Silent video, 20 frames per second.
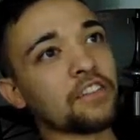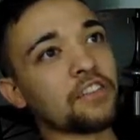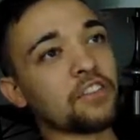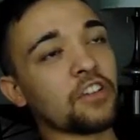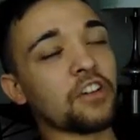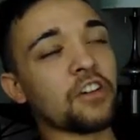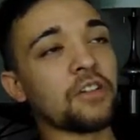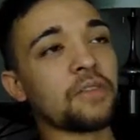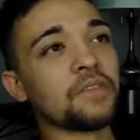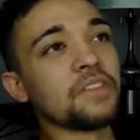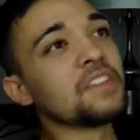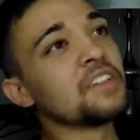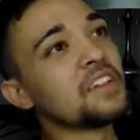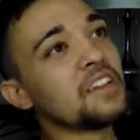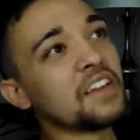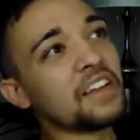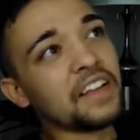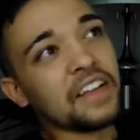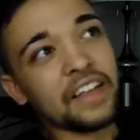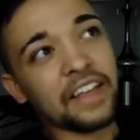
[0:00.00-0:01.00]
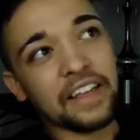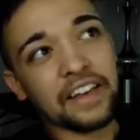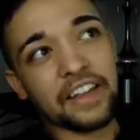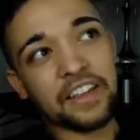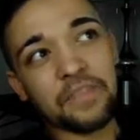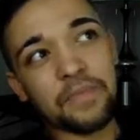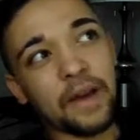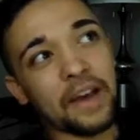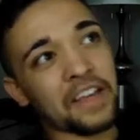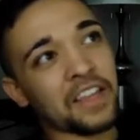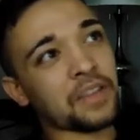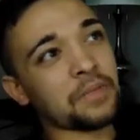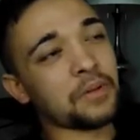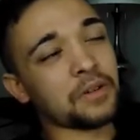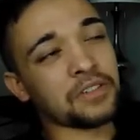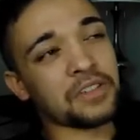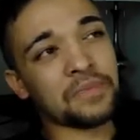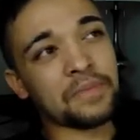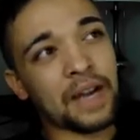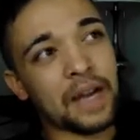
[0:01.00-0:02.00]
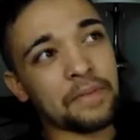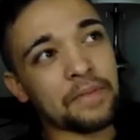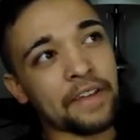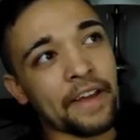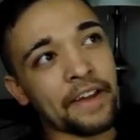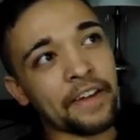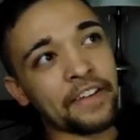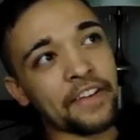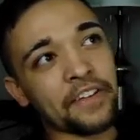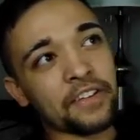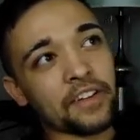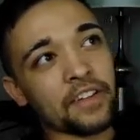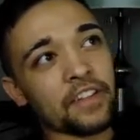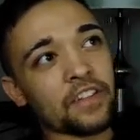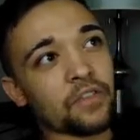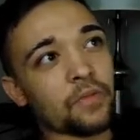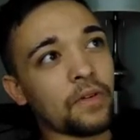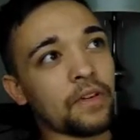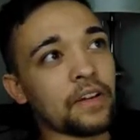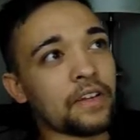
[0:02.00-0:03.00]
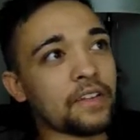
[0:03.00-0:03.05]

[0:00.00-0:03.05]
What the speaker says: So it is possible to probably enter into this one.